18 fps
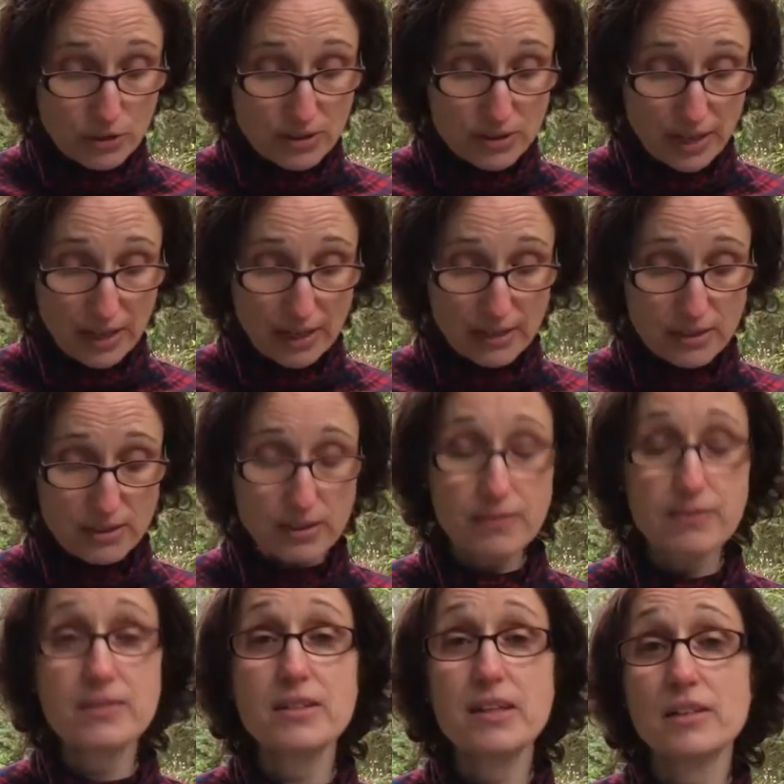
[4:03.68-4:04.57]
signs
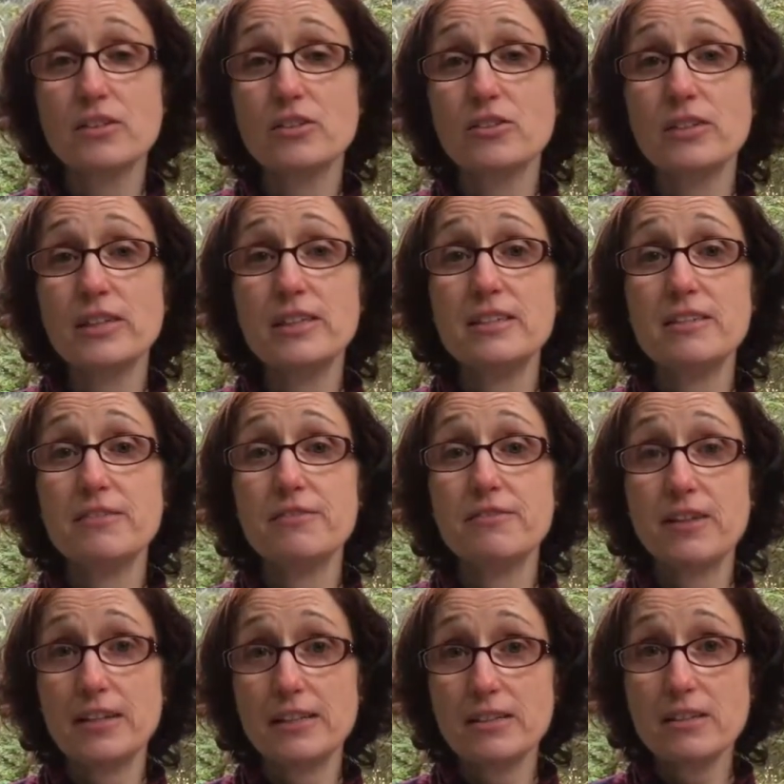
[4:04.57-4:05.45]
of sensory
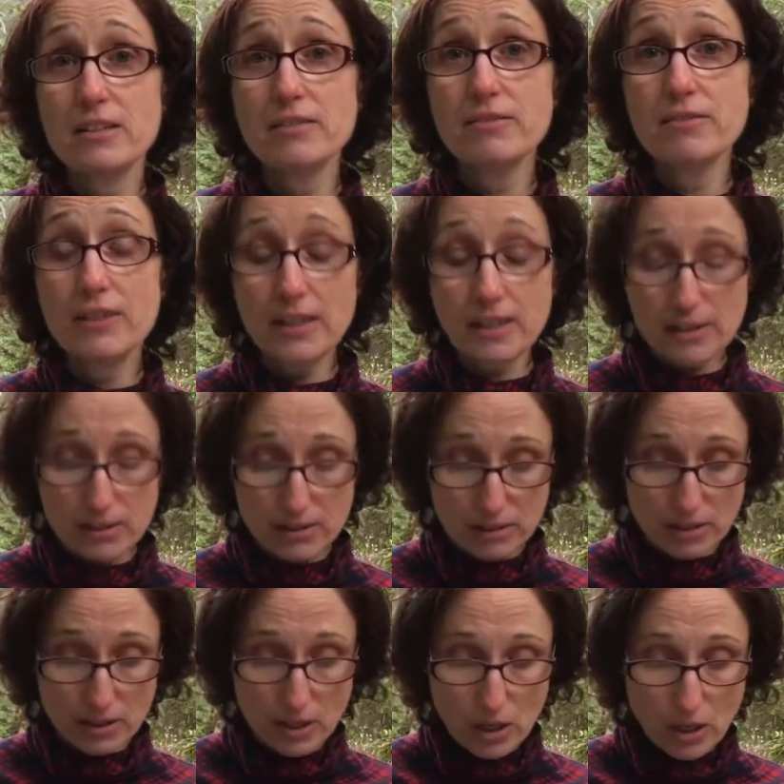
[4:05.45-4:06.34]

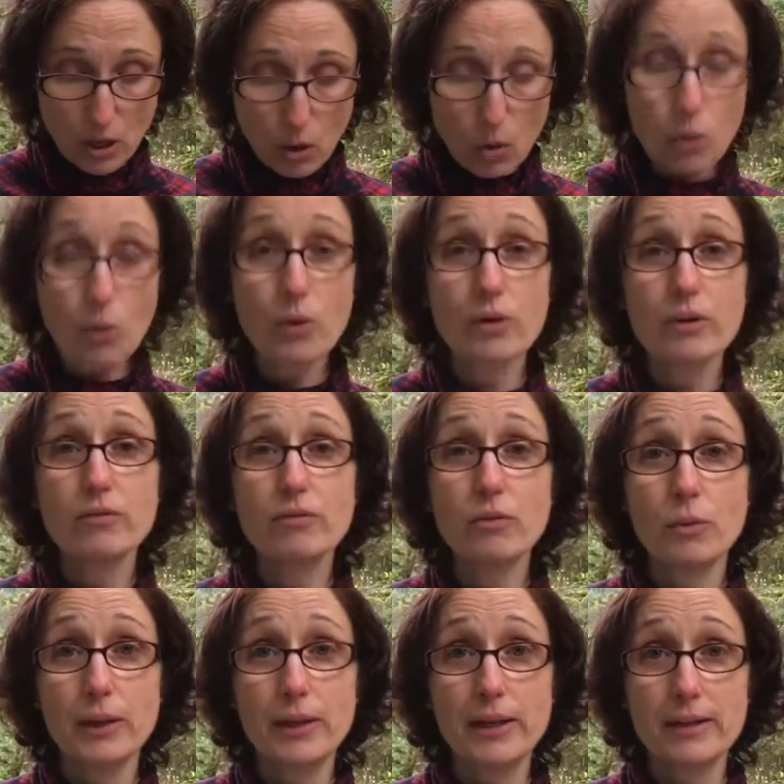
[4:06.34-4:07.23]
defensiveness or
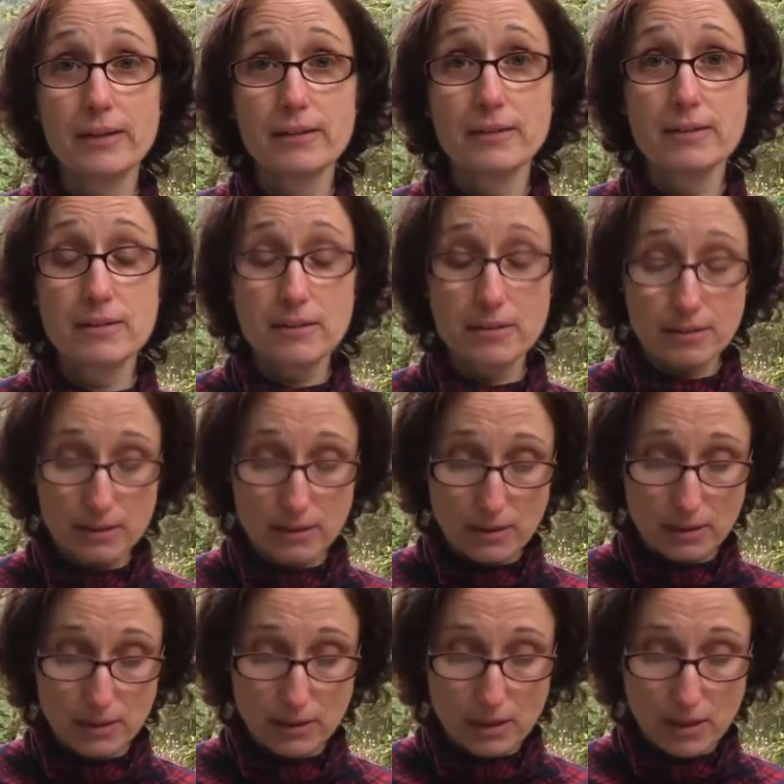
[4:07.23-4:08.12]
avoidance.
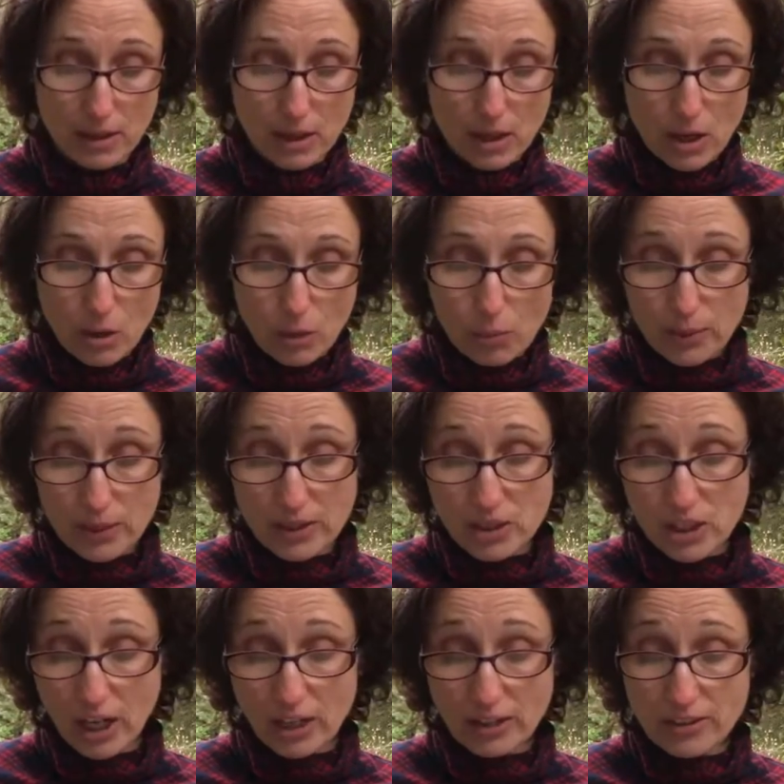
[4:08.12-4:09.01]
When a
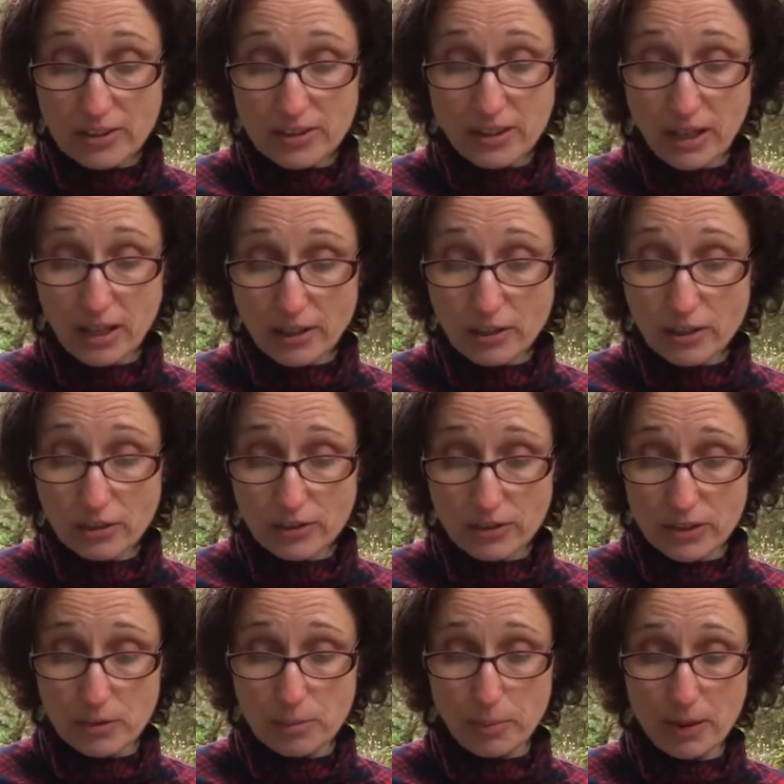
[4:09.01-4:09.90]
child is
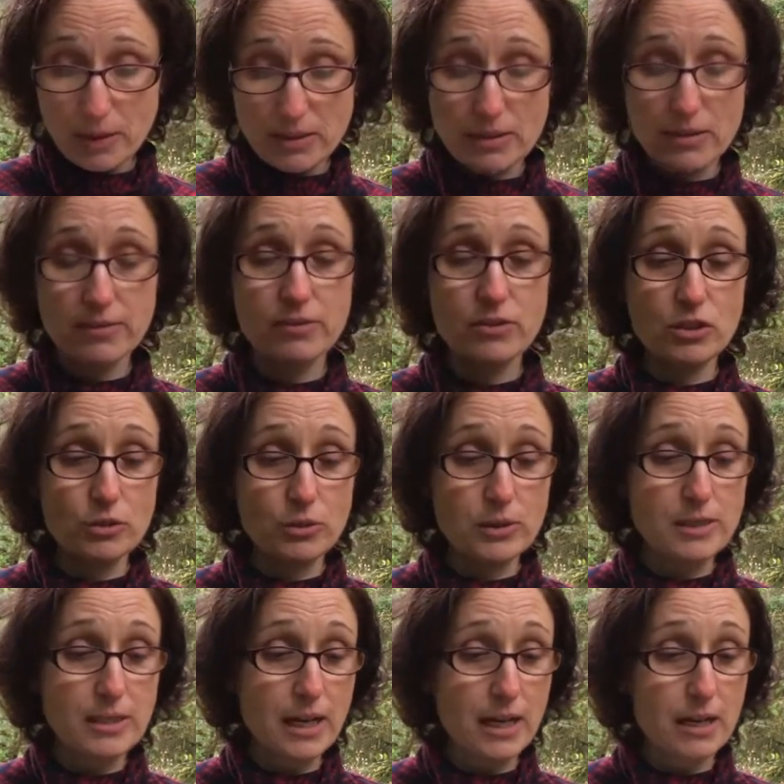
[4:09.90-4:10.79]
under-responsive to a
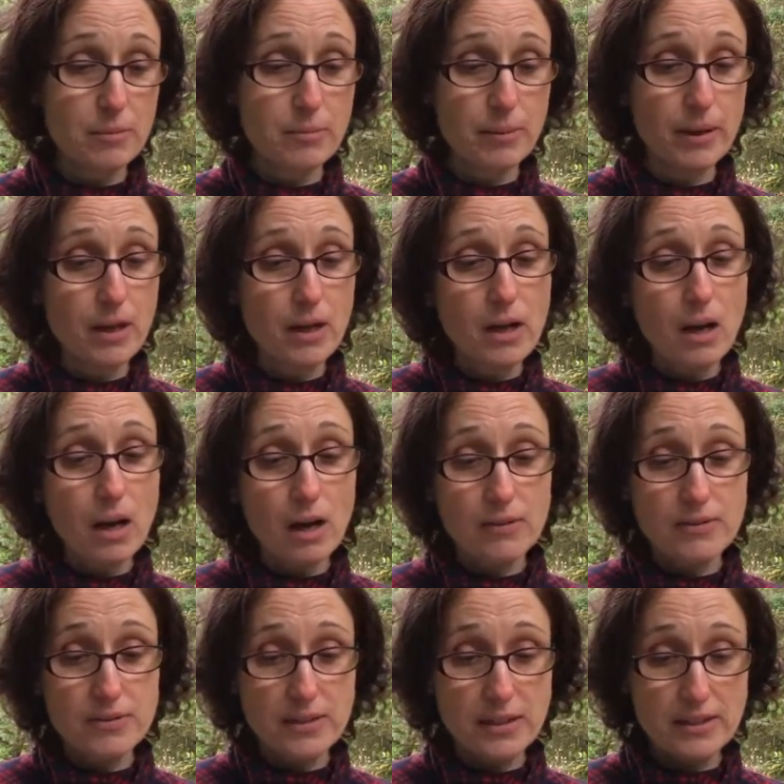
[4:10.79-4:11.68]
type
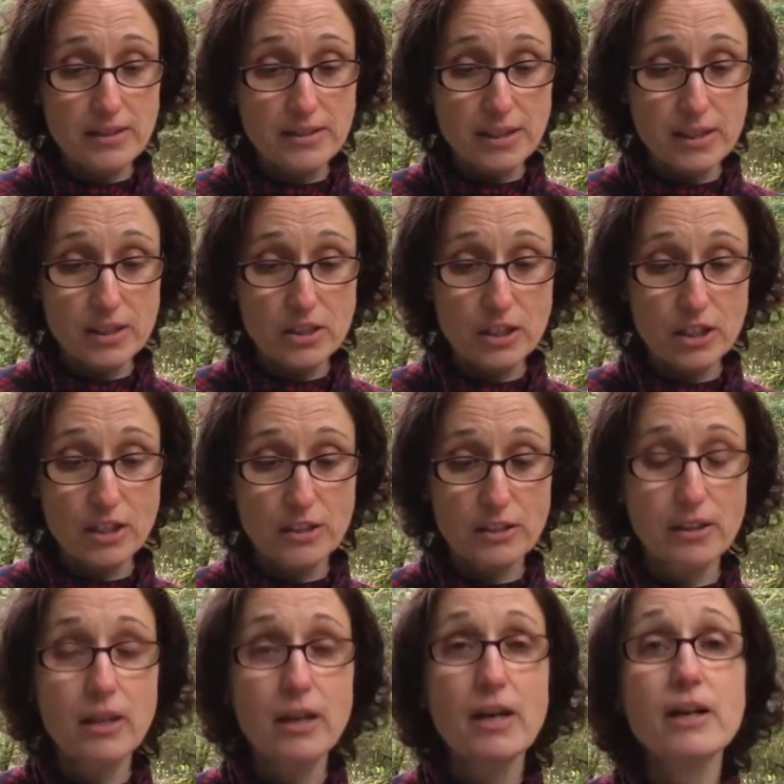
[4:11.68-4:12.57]
of
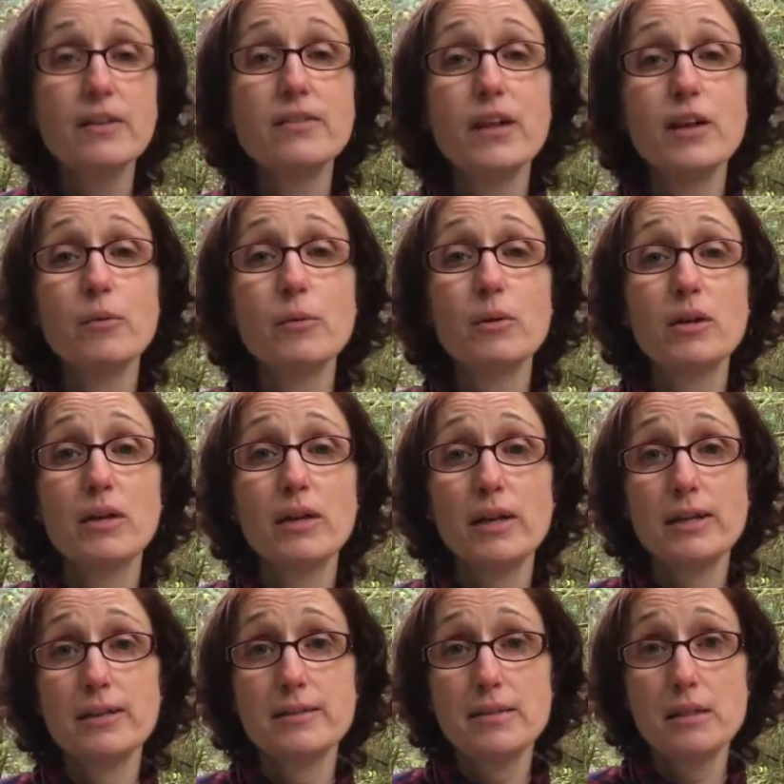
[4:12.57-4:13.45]
sensation, they will
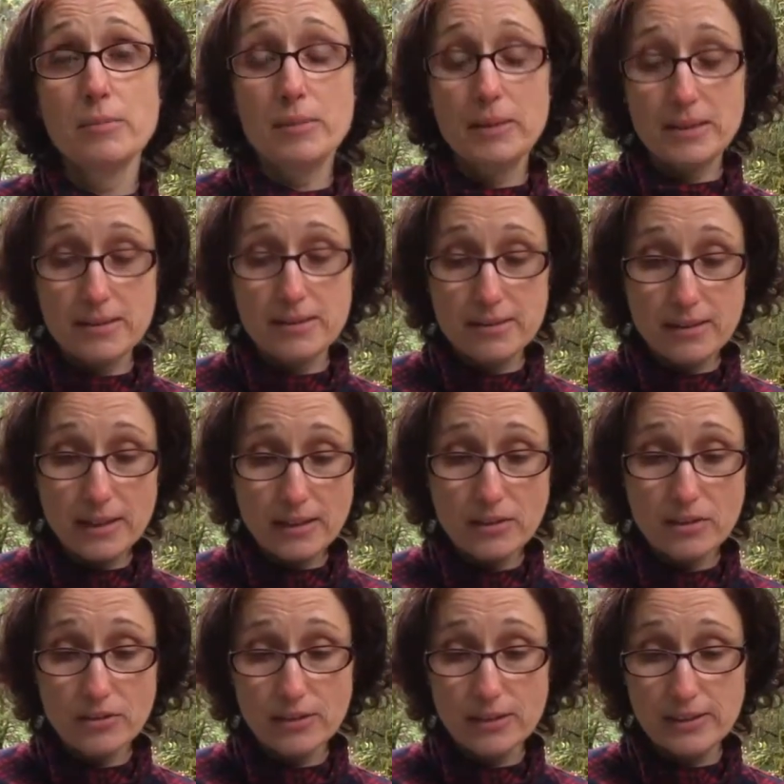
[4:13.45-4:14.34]
exhibit
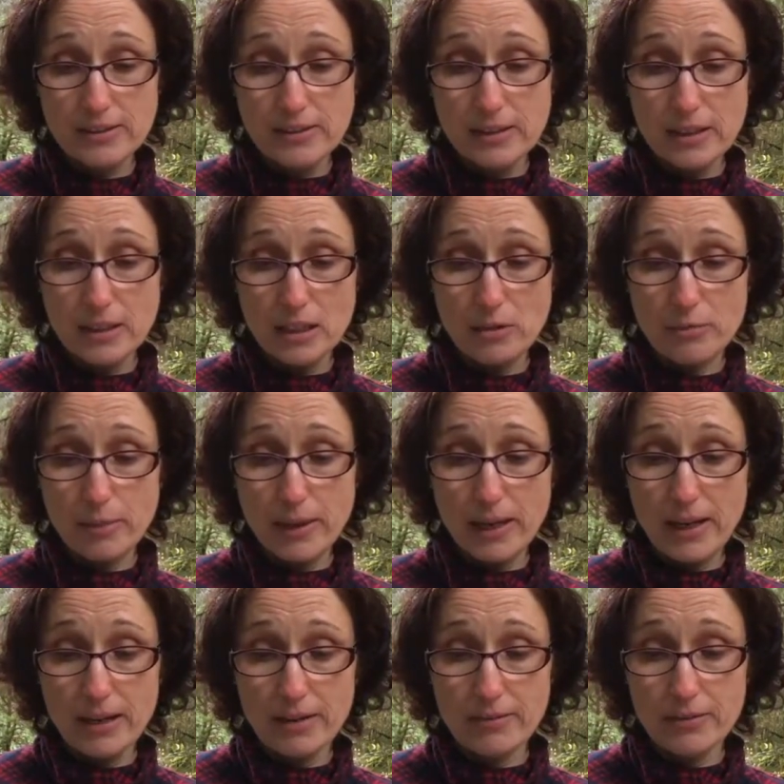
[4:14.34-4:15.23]
sensory-seeking
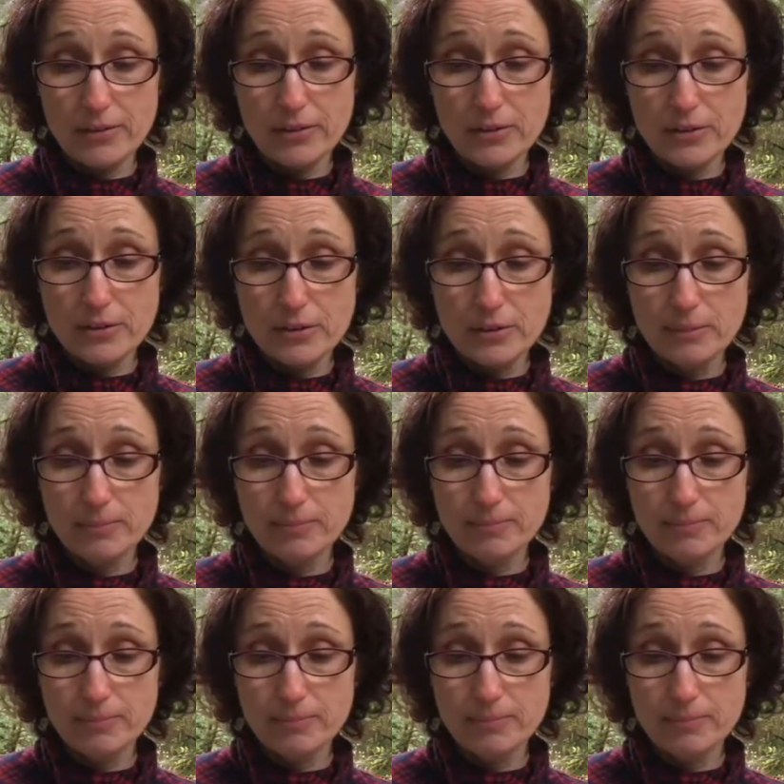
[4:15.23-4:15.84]
behaviors.